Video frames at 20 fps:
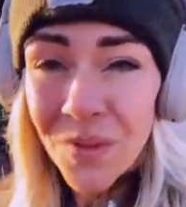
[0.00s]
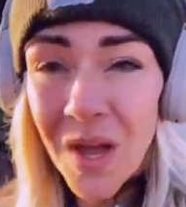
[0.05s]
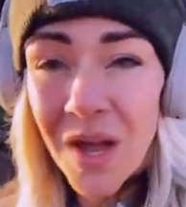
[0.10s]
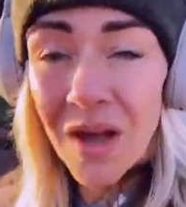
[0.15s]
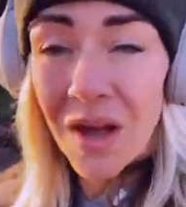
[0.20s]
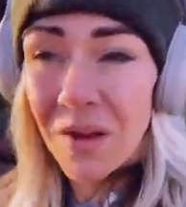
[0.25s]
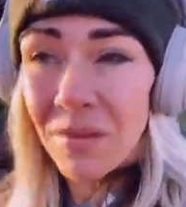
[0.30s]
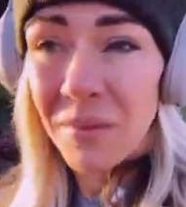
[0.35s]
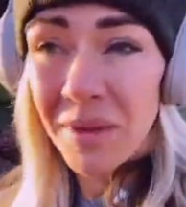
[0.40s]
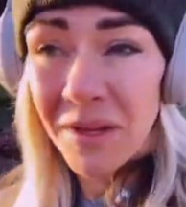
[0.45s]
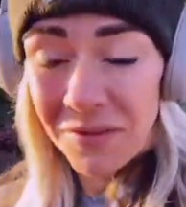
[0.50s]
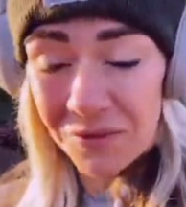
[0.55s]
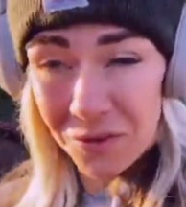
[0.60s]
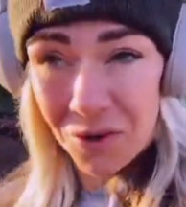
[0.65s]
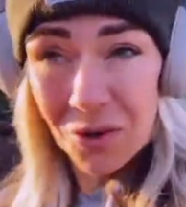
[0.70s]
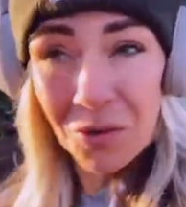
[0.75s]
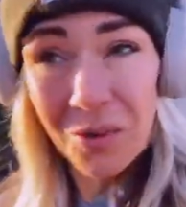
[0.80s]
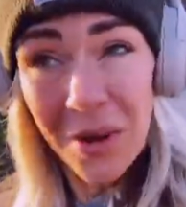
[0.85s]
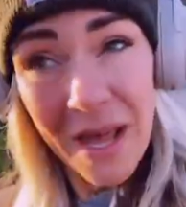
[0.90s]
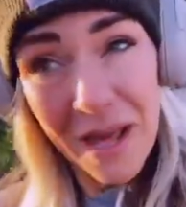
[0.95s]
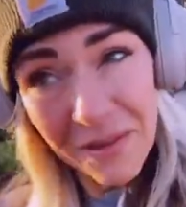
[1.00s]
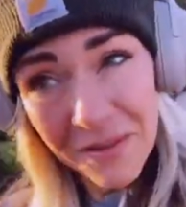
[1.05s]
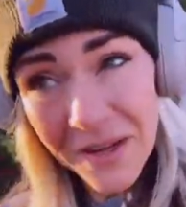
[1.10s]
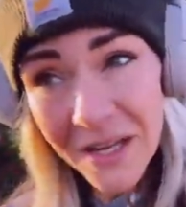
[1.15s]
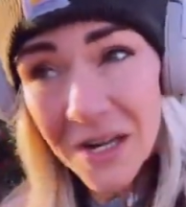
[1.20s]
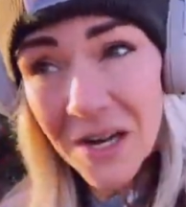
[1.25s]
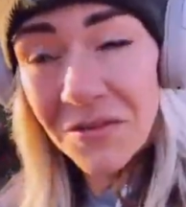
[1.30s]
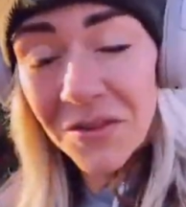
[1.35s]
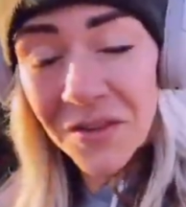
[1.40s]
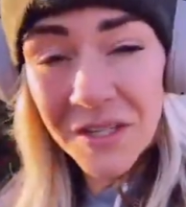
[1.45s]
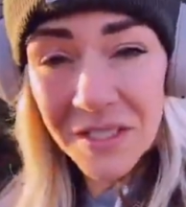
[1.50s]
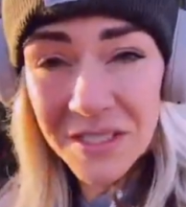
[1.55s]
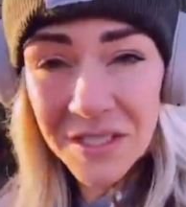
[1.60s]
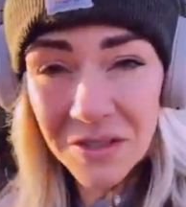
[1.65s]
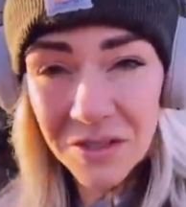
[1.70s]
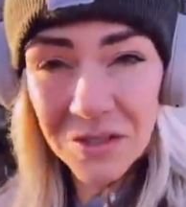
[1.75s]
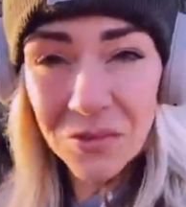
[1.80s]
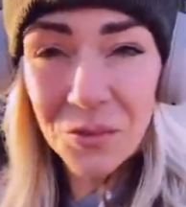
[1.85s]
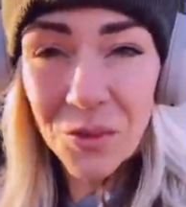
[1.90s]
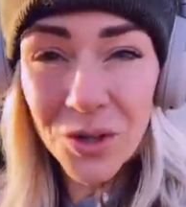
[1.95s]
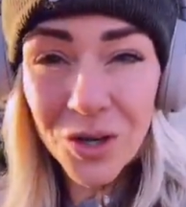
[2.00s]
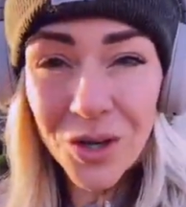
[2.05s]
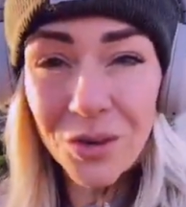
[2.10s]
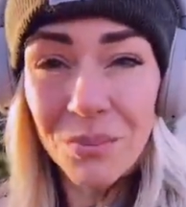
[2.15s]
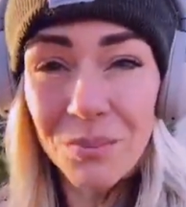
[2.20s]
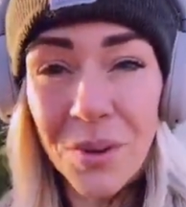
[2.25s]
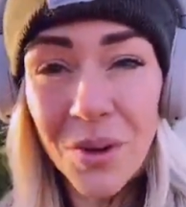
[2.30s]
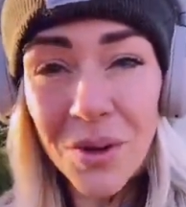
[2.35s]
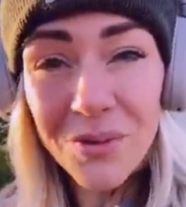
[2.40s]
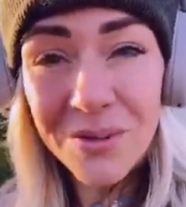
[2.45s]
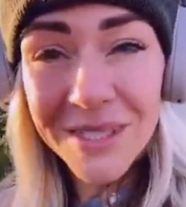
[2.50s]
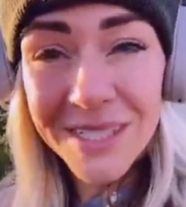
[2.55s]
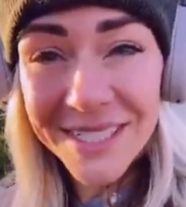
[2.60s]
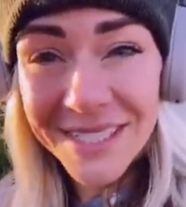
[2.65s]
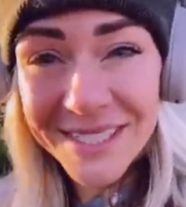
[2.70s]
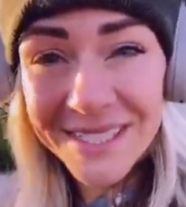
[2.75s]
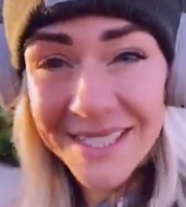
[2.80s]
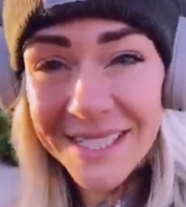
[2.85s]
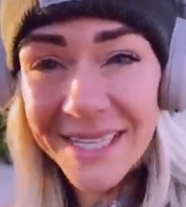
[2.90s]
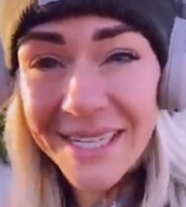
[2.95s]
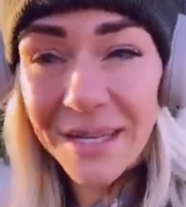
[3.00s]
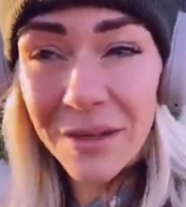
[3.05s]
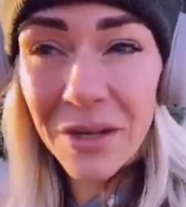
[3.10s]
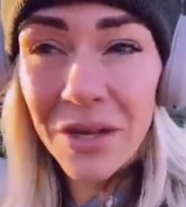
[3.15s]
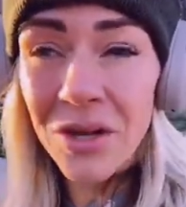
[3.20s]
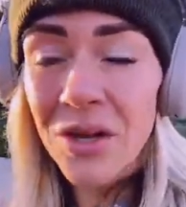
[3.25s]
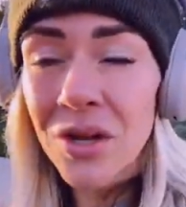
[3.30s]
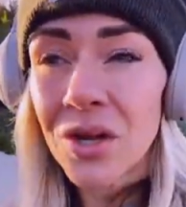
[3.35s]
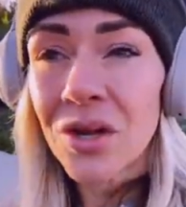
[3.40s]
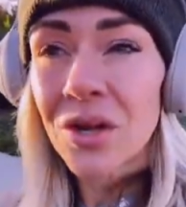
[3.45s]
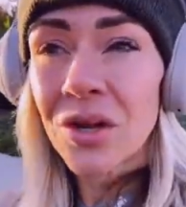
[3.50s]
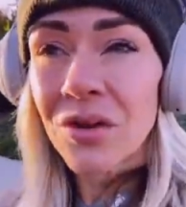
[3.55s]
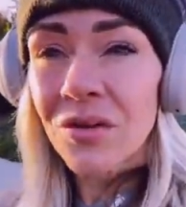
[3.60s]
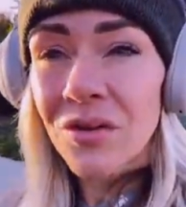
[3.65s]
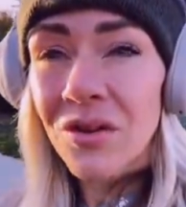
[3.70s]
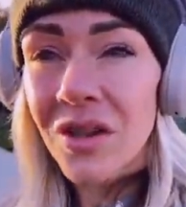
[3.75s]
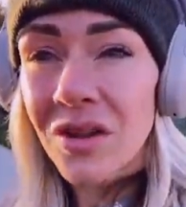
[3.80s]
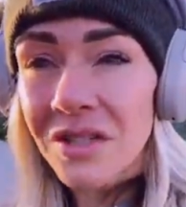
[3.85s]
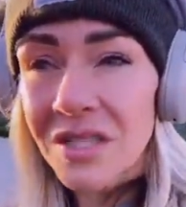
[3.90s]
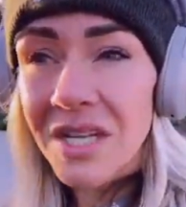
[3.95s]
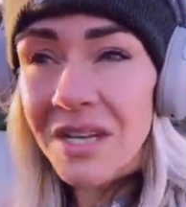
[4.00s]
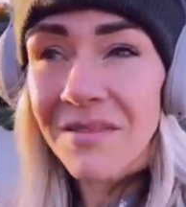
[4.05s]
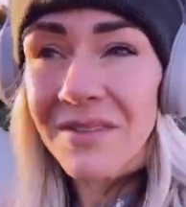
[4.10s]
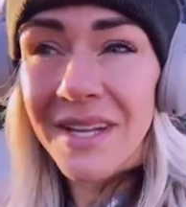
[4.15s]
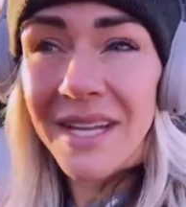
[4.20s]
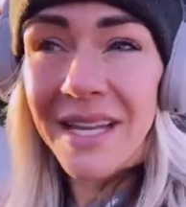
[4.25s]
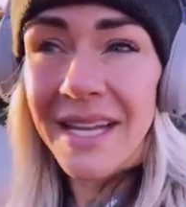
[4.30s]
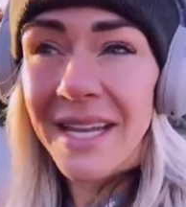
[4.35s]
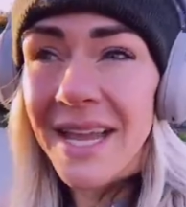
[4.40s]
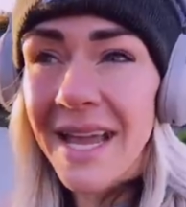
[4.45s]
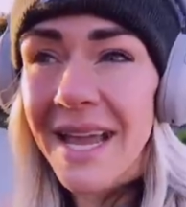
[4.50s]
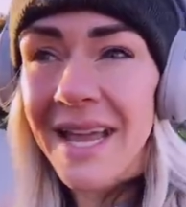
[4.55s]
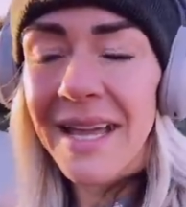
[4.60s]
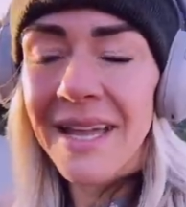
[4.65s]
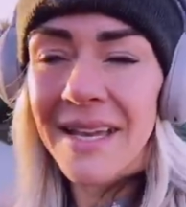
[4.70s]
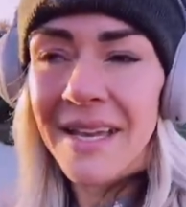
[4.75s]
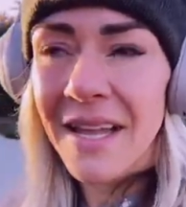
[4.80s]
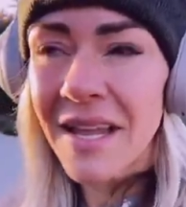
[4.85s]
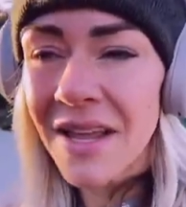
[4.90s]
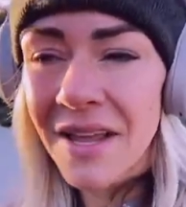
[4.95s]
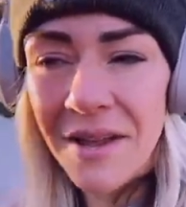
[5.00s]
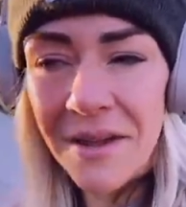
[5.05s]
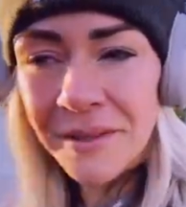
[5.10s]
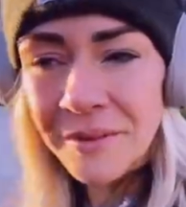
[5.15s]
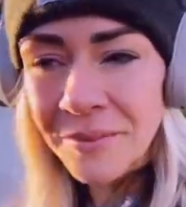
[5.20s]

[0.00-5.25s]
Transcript: Um, if you go heavy enough, you can start to work on bone density for longevity, and